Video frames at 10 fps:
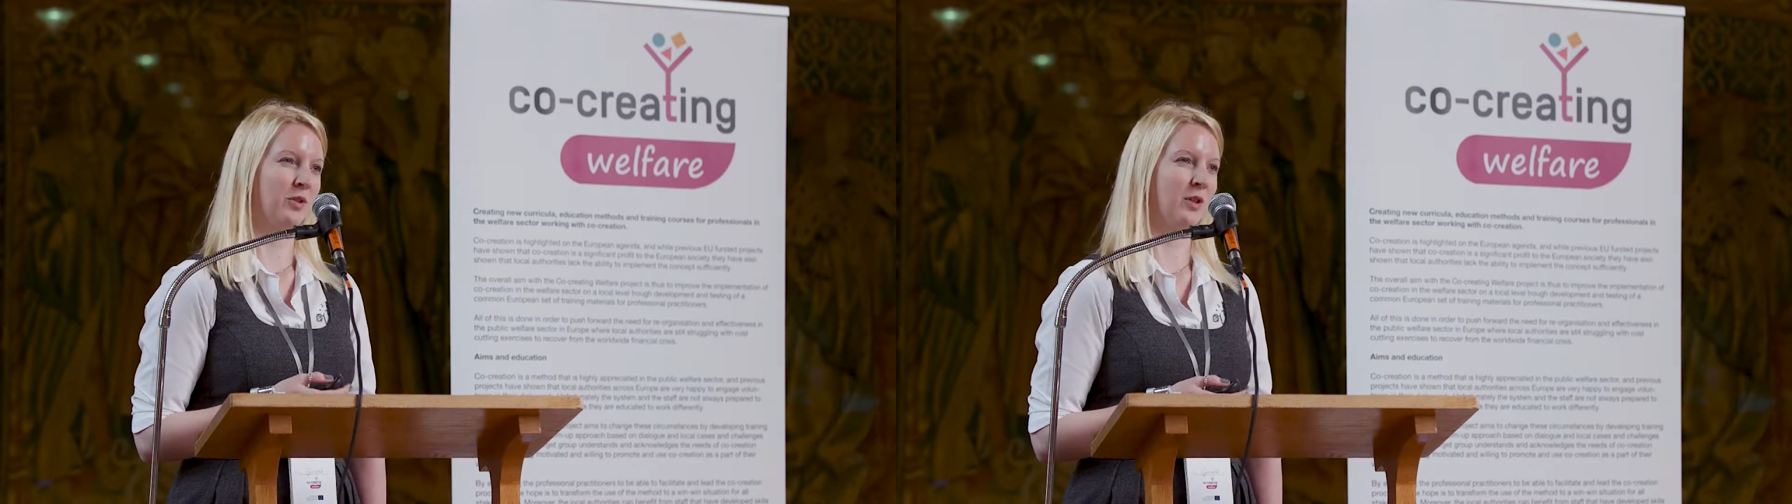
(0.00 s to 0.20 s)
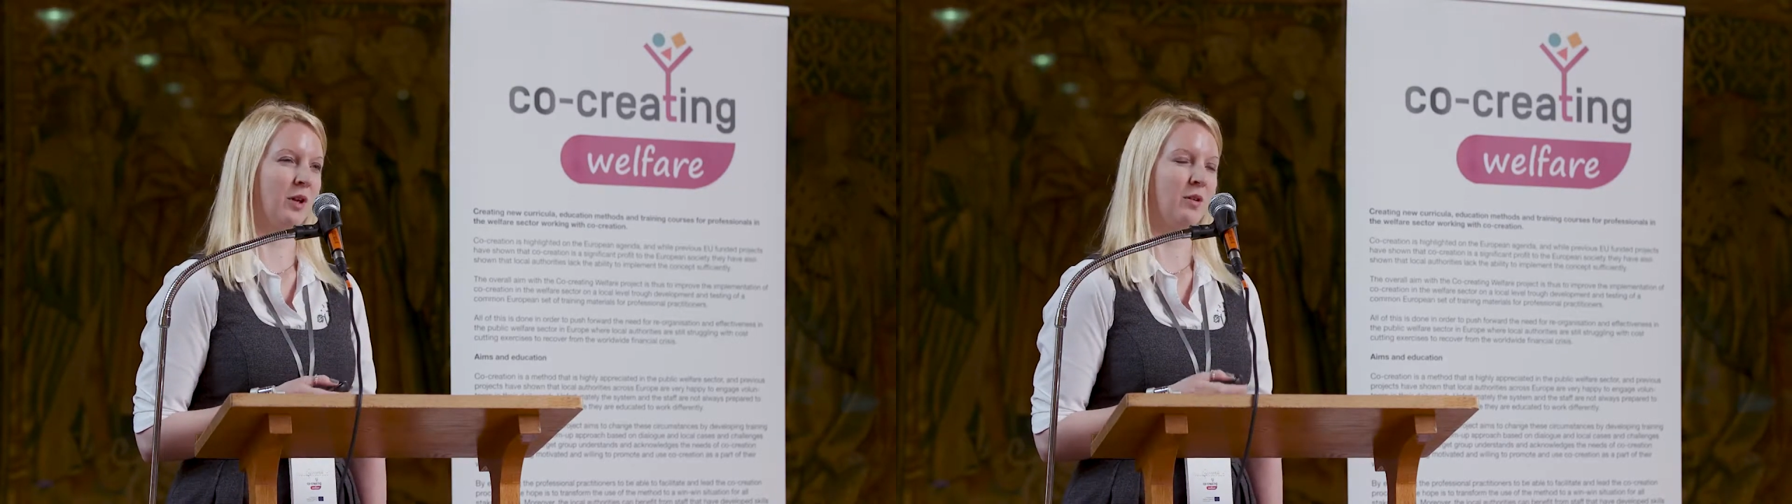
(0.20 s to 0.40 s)

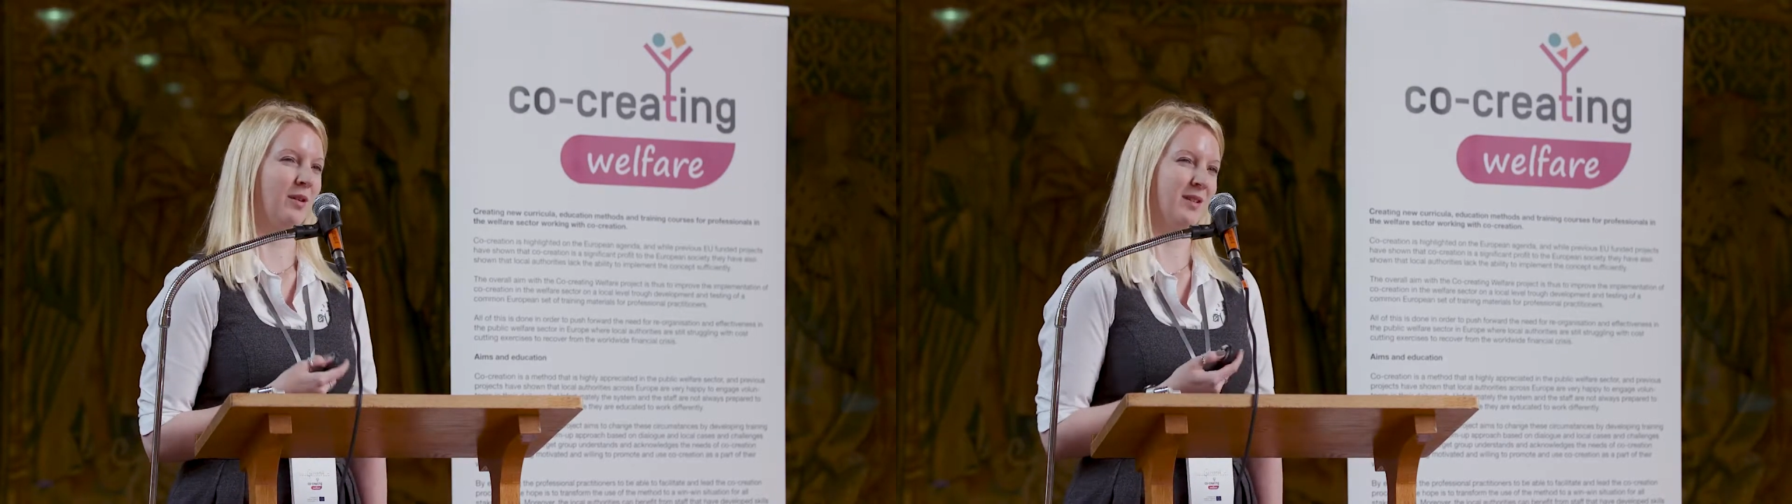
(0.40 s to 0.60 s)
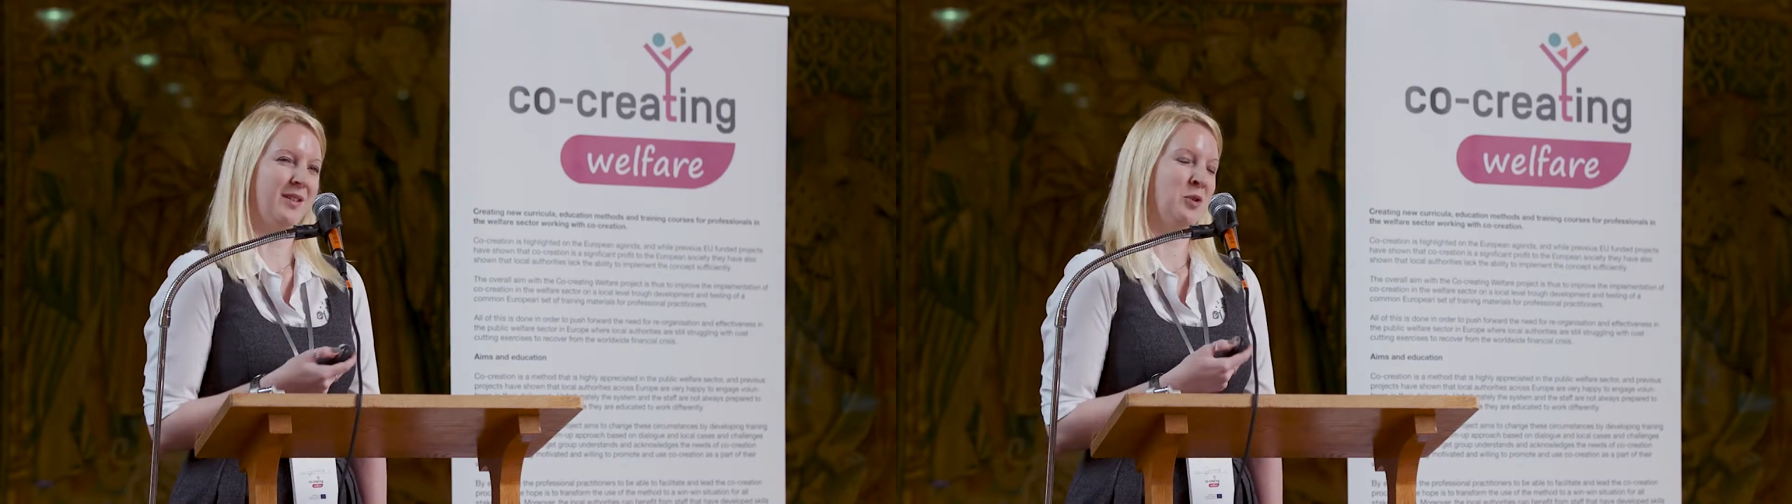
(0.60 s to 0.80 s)
so
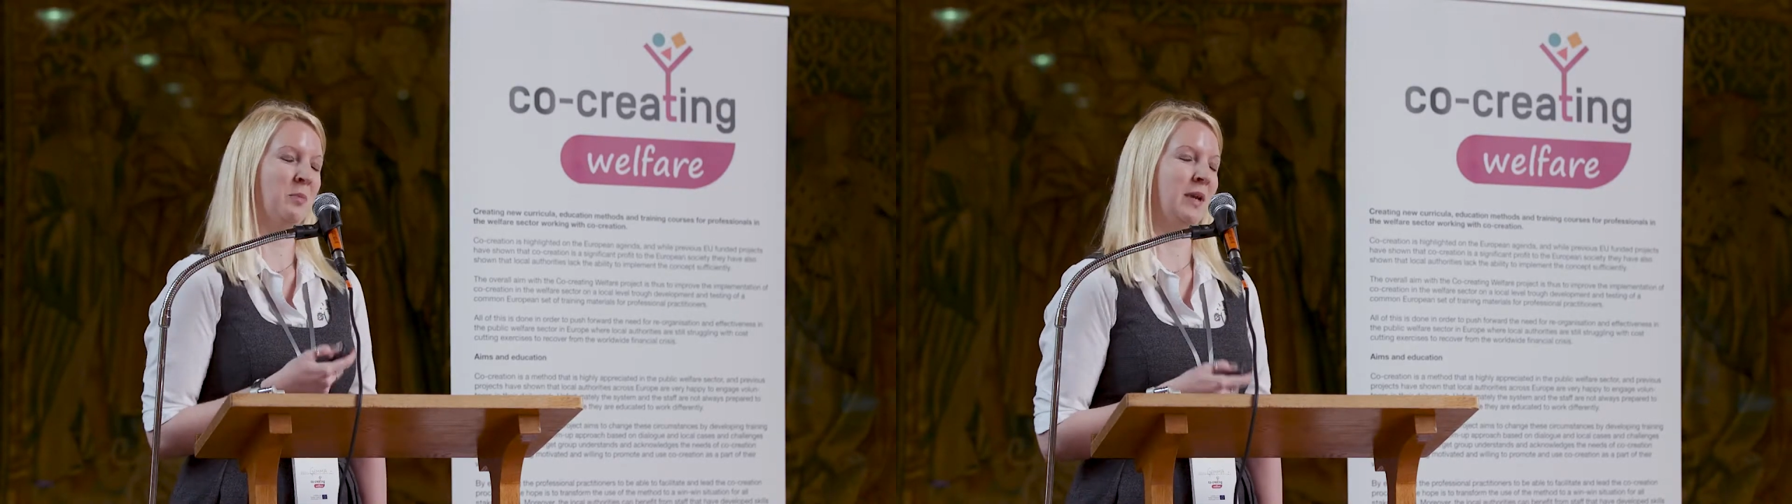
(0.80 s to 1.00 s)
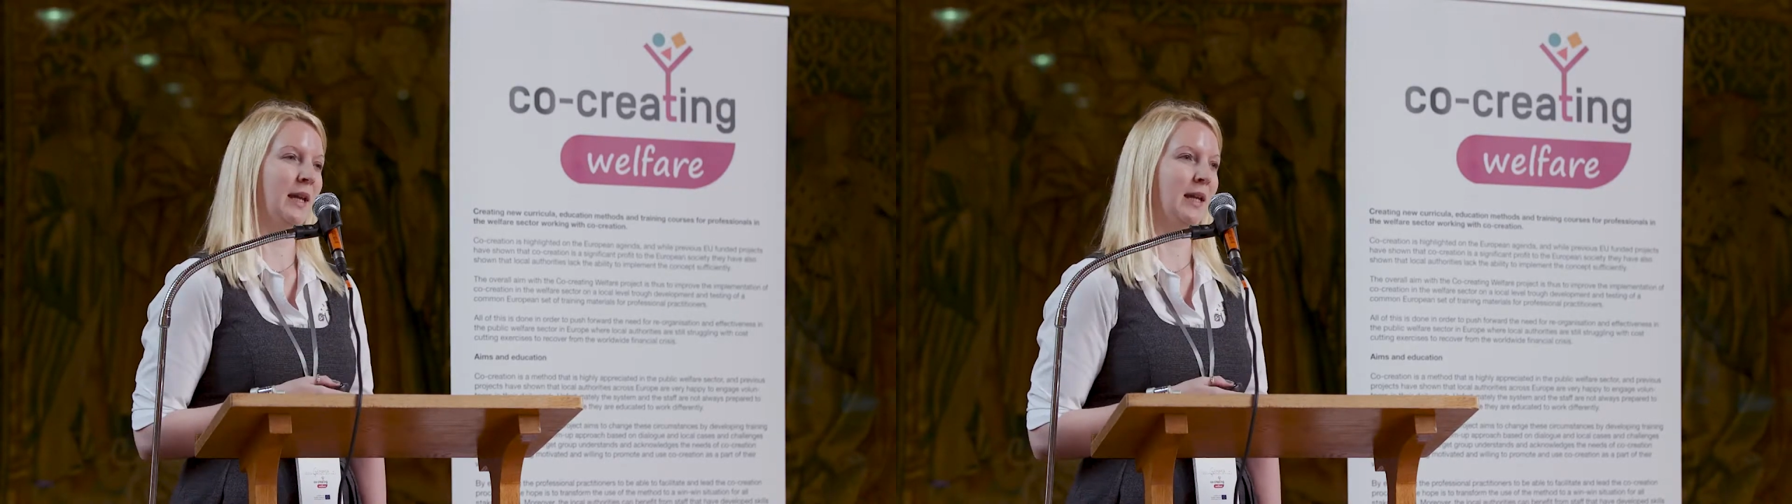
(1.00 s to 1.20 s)
it's
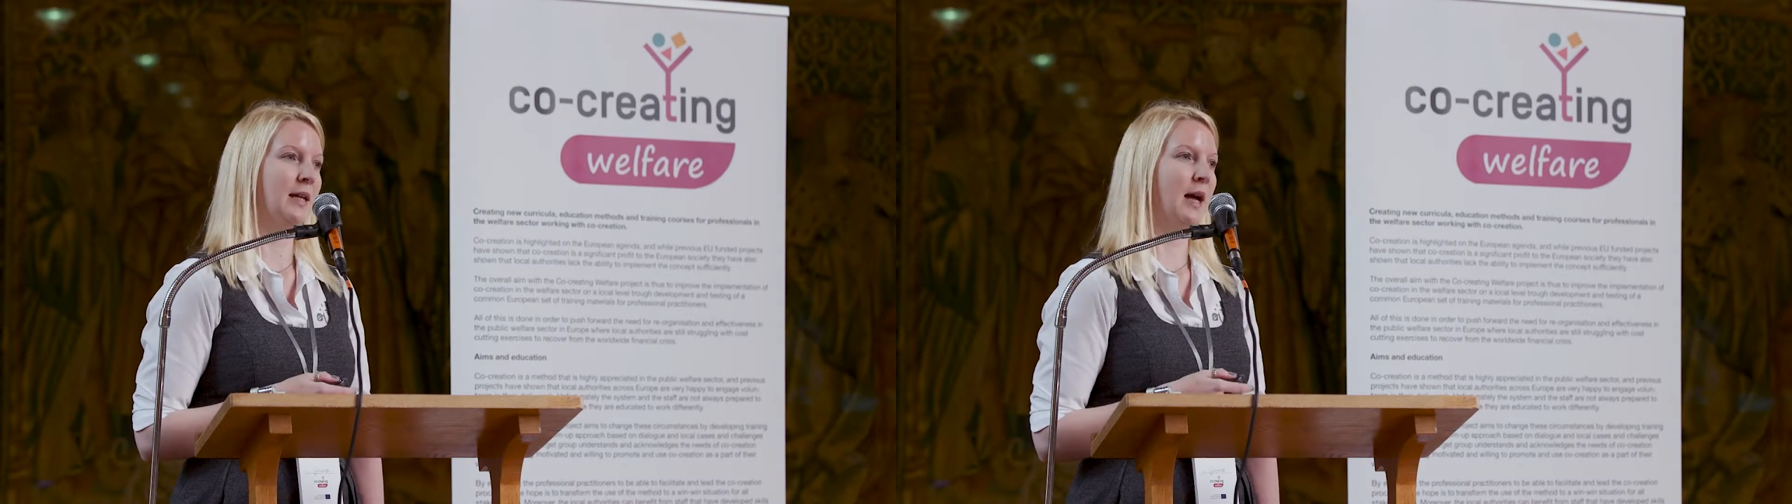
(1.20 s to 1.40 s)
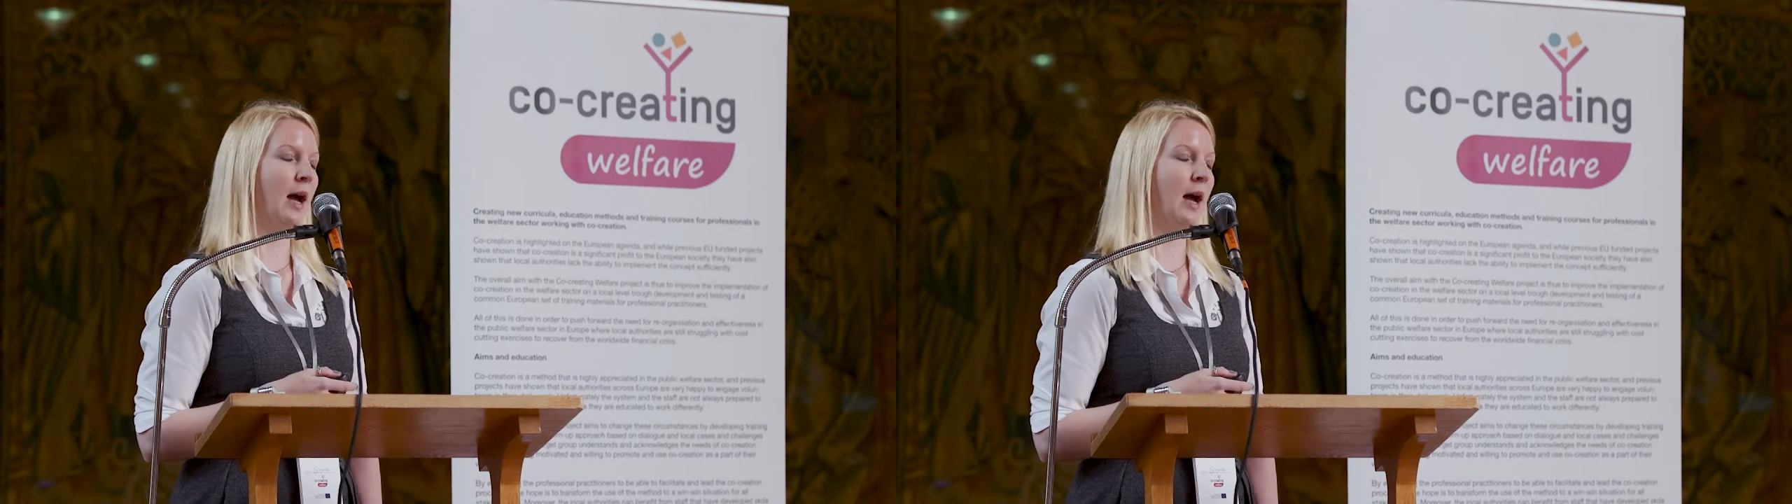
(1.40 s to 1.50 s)
not me.